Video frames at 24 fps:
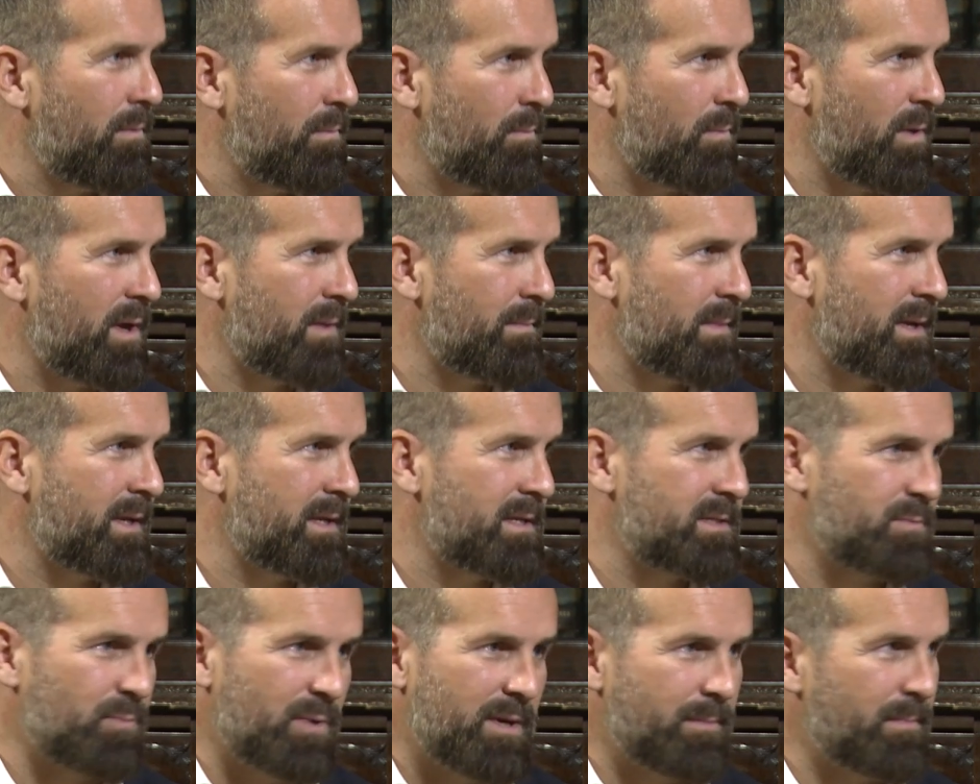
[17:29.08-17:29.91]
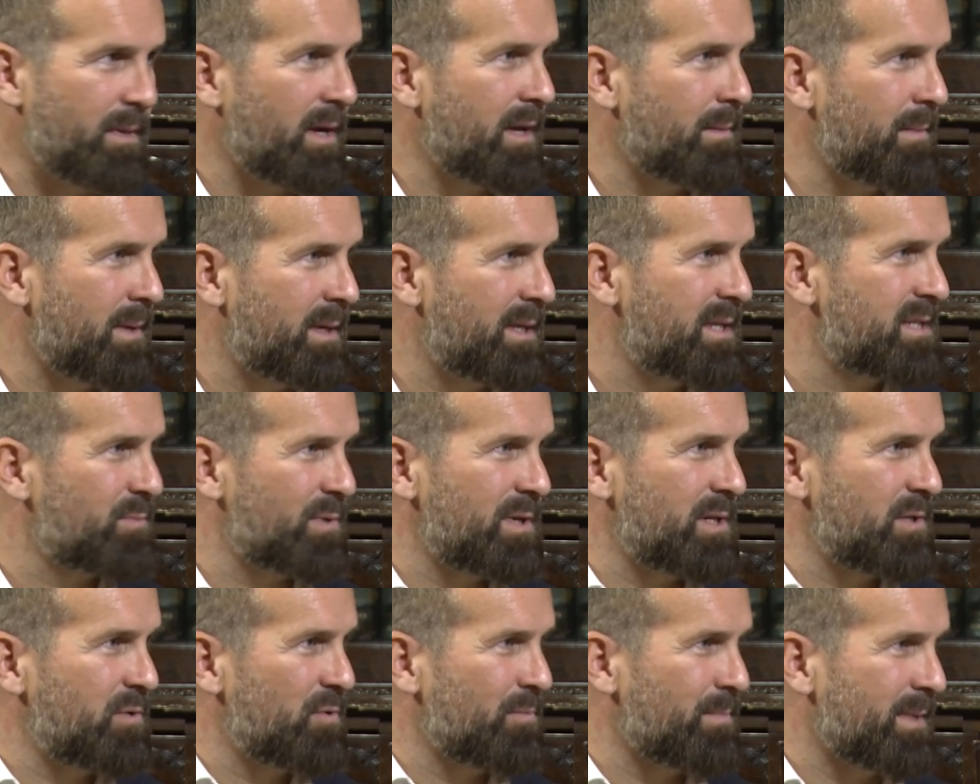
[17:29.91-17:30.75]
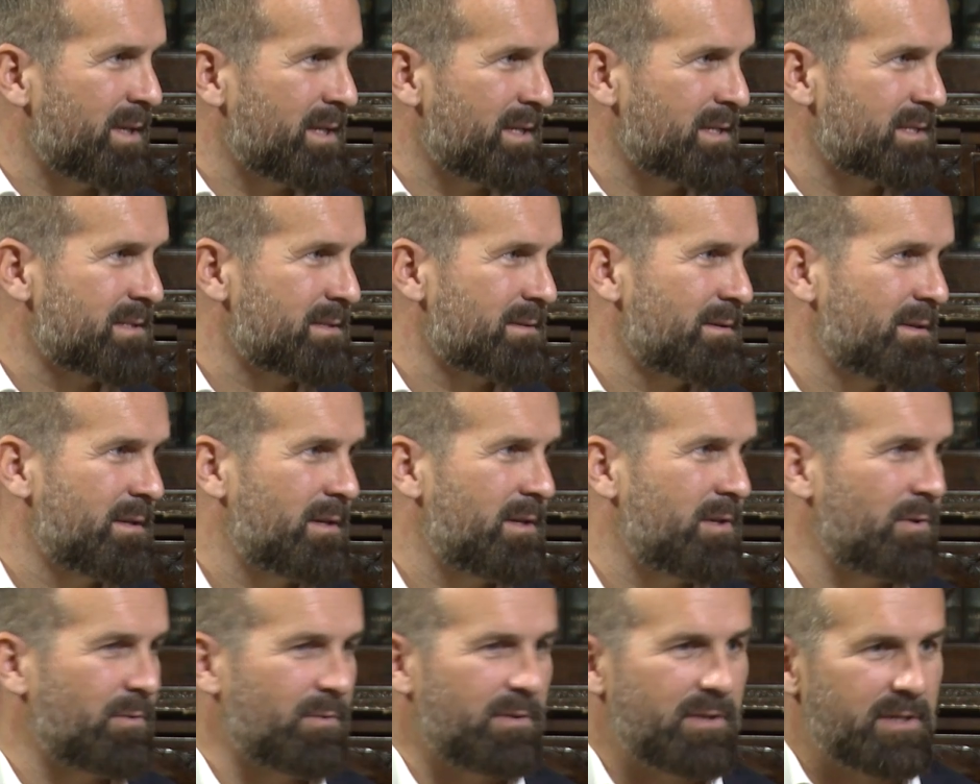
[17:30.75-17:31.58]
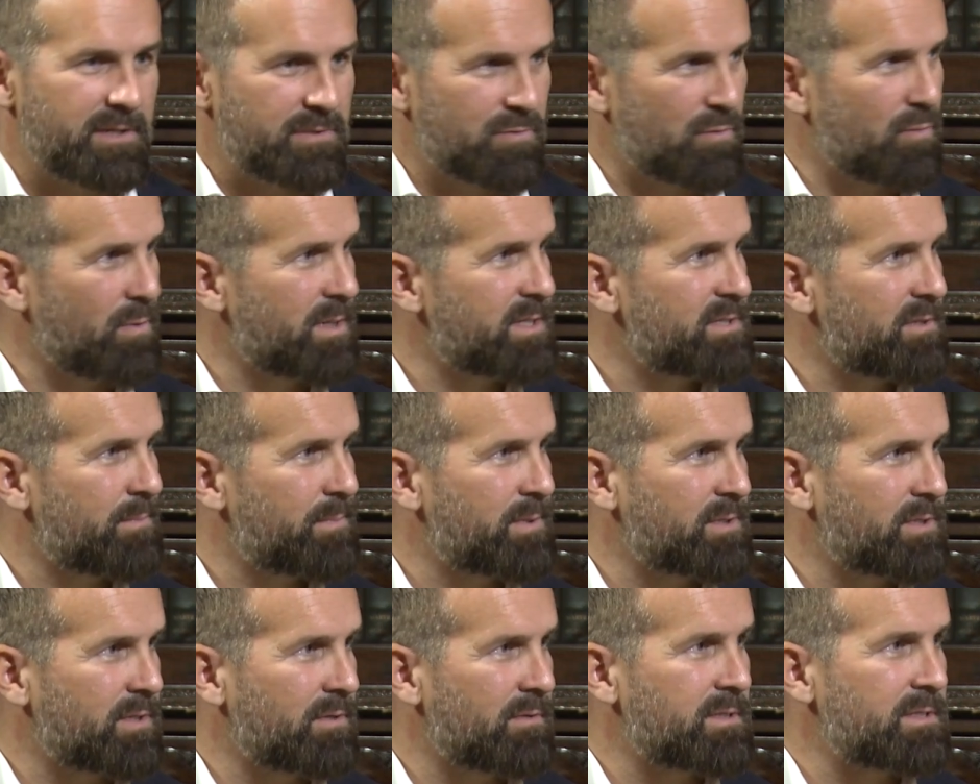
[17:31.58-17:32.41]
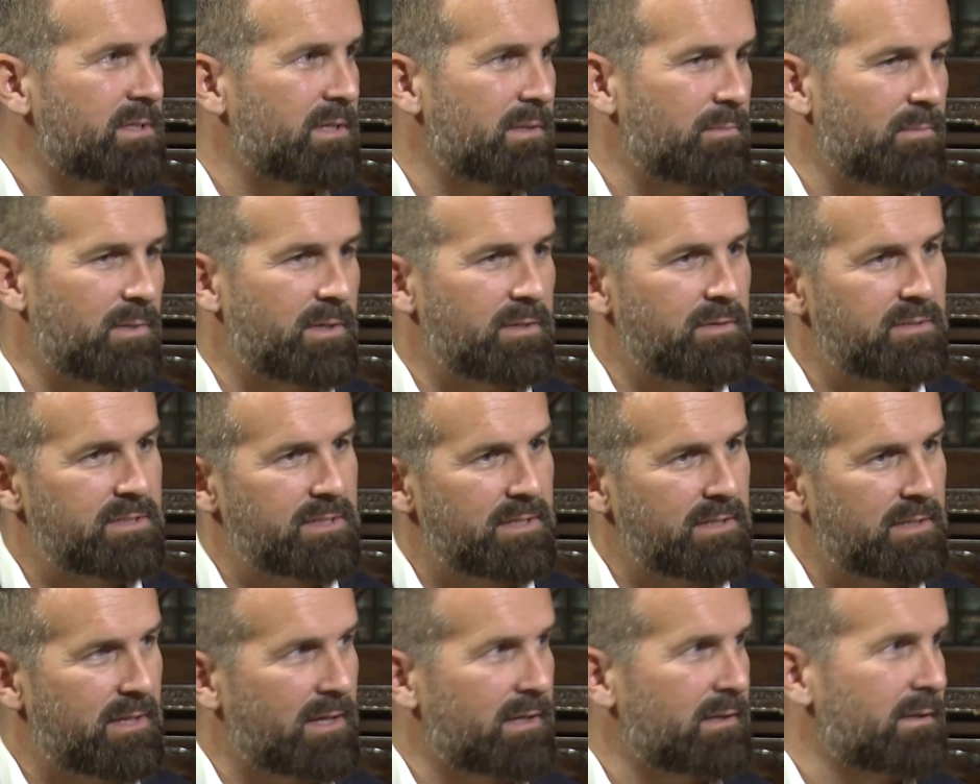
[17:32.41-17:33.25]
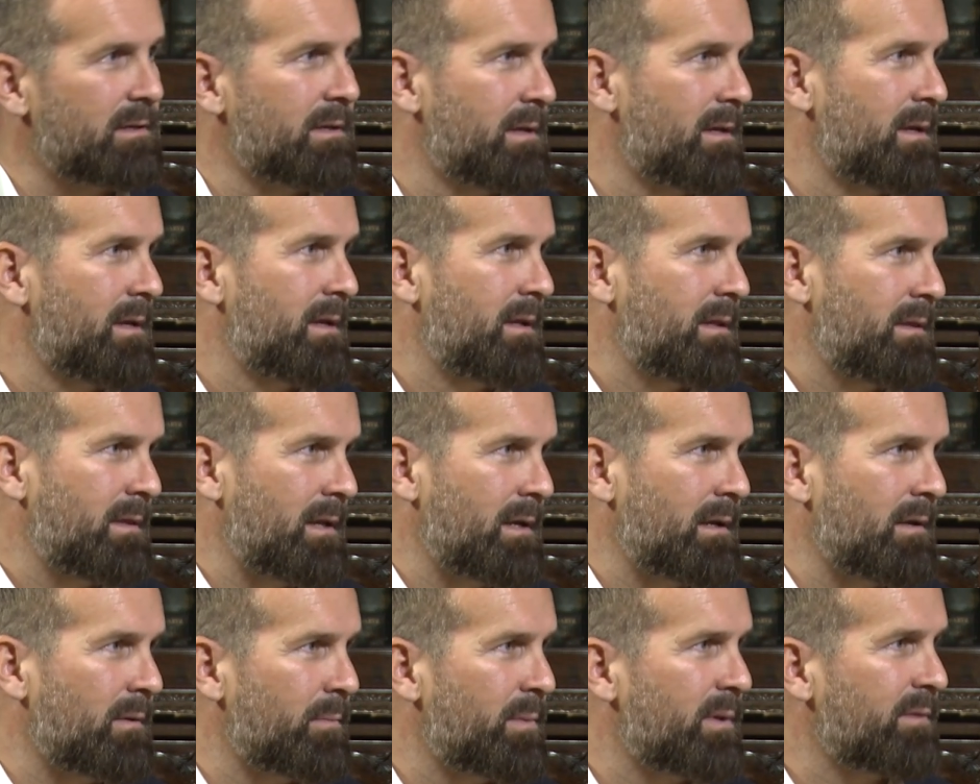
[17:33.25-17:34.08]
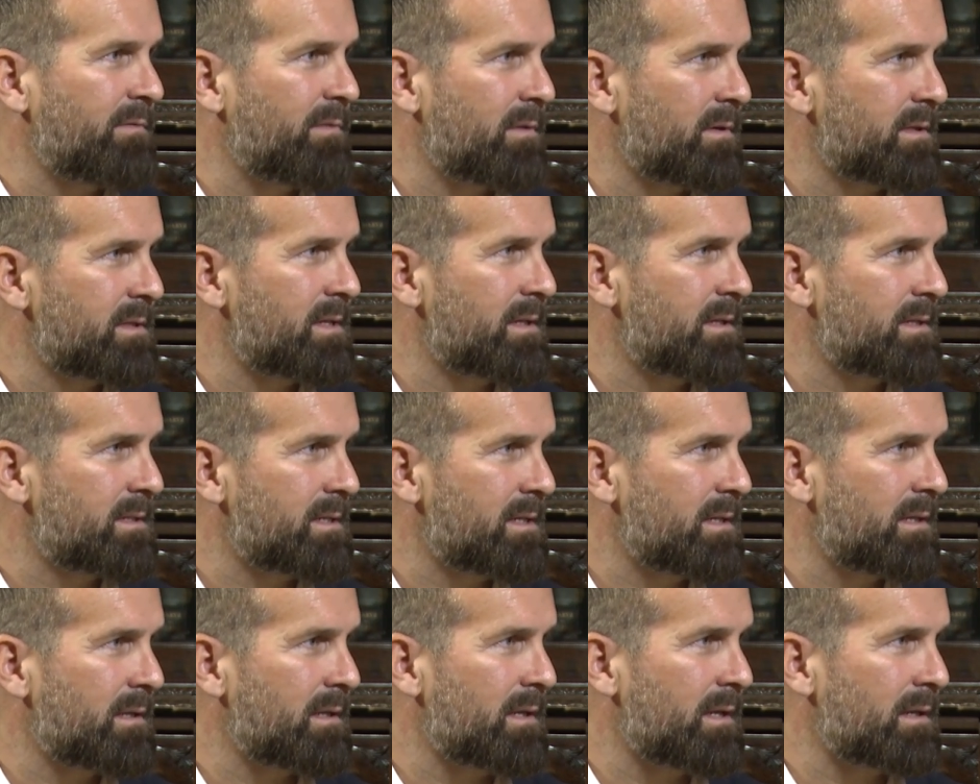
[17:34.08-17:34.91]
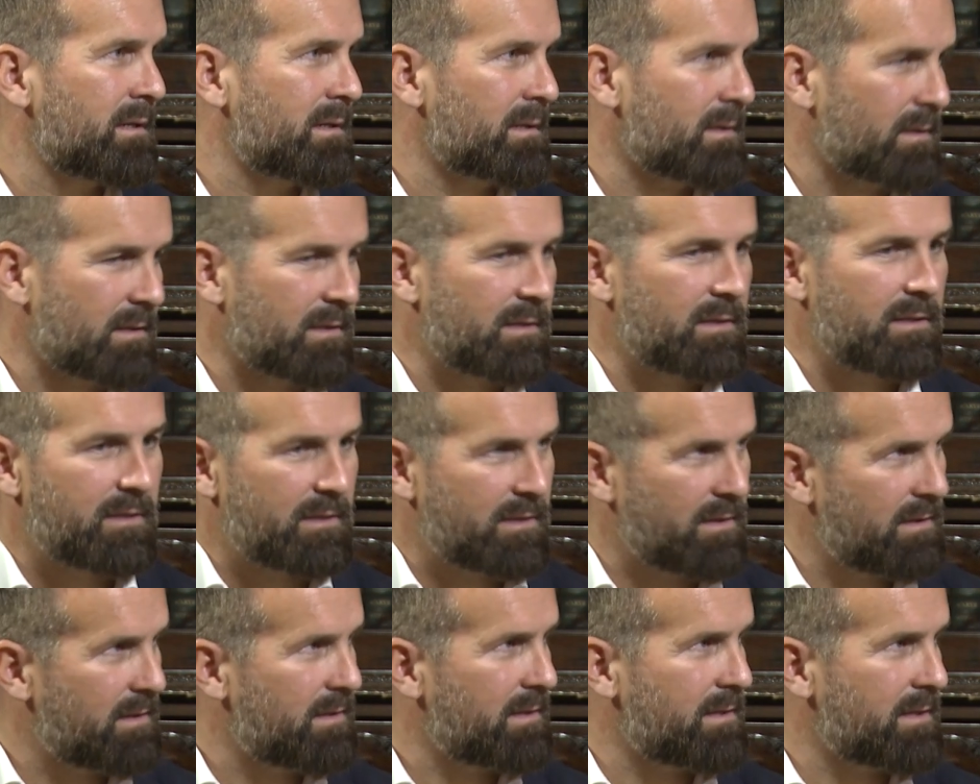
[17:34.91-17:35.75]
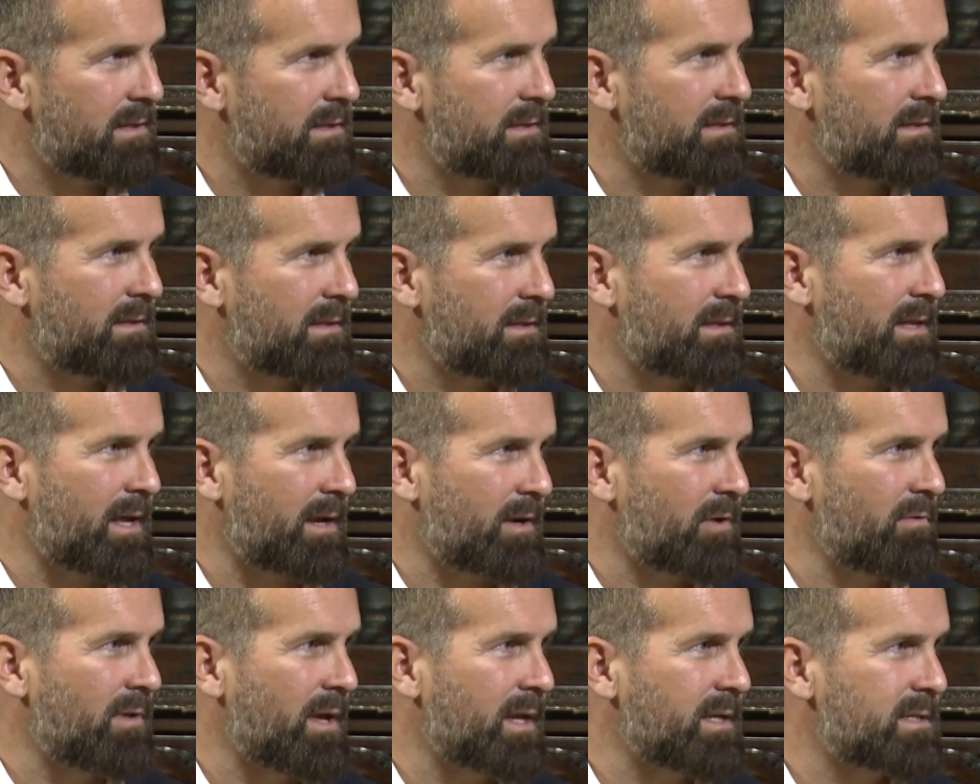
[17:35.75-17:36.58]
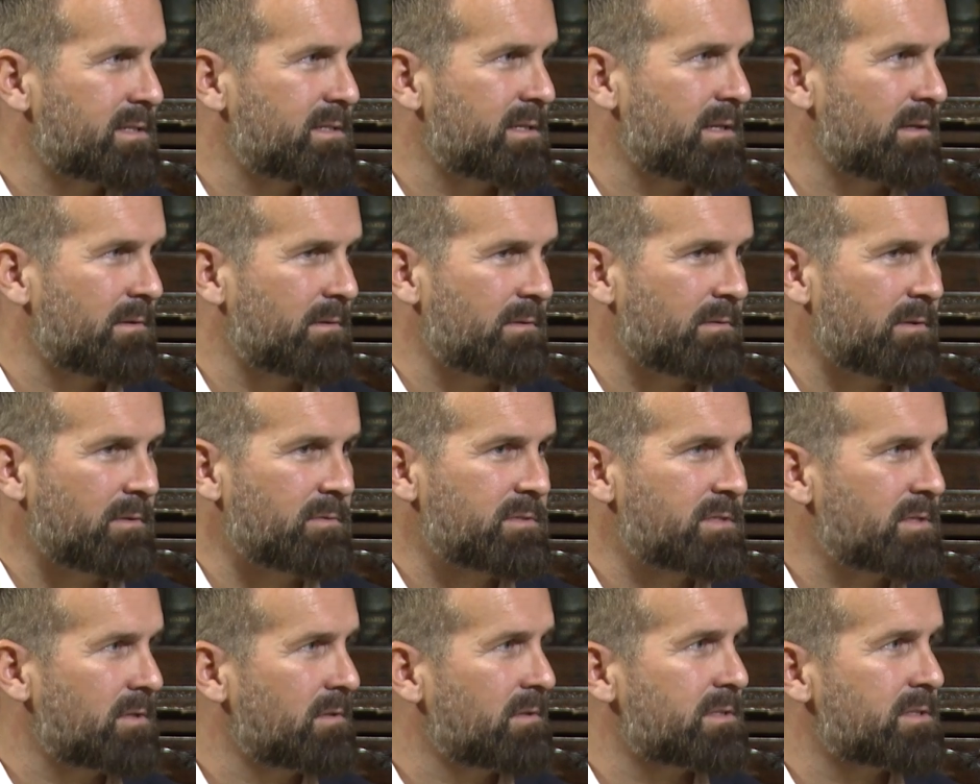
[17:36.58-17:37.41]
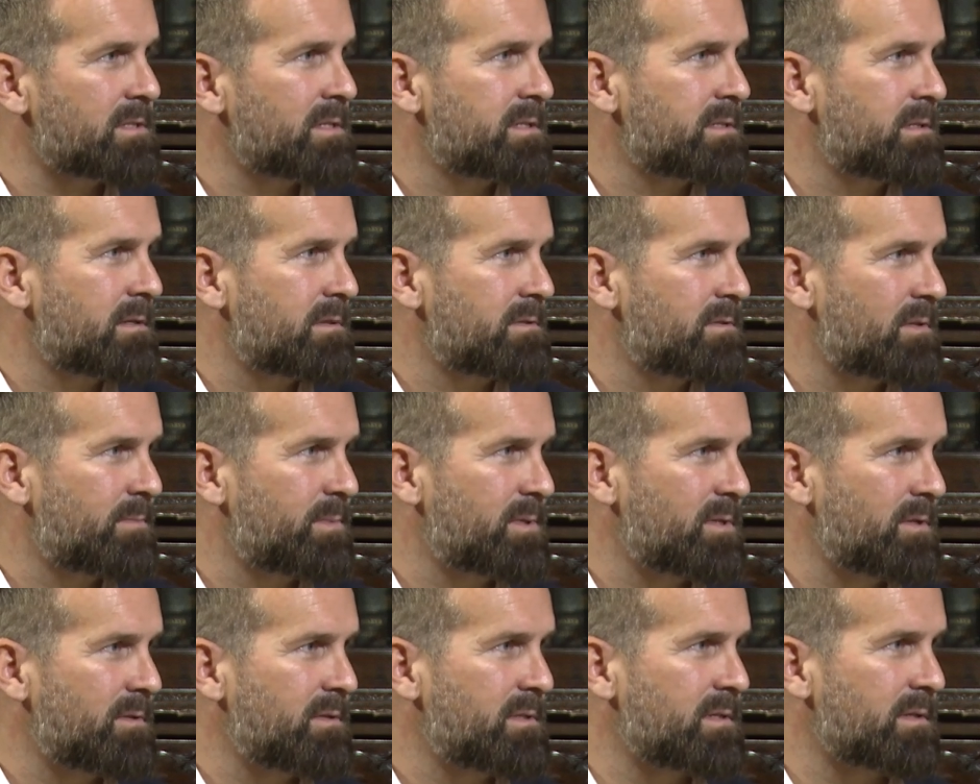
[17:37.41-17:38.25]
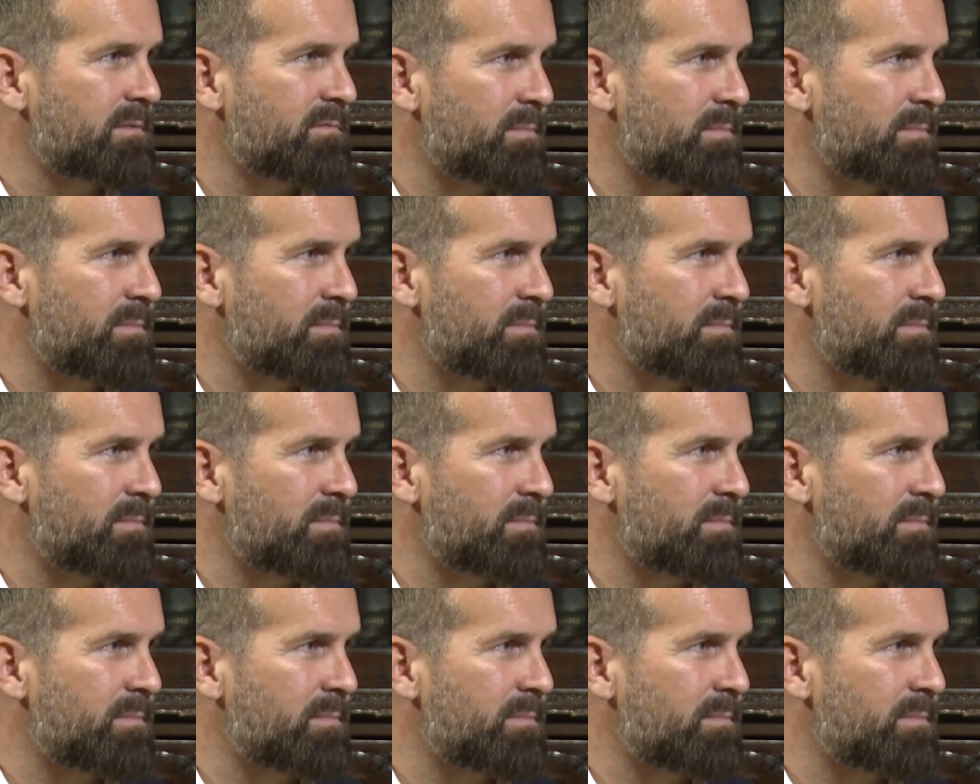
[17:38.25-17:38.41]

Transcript: where the mid is, where my mid is, where your mid is. There's always opportunity, and when you see that little bit of volatility, then that creates those chances and those opportunities for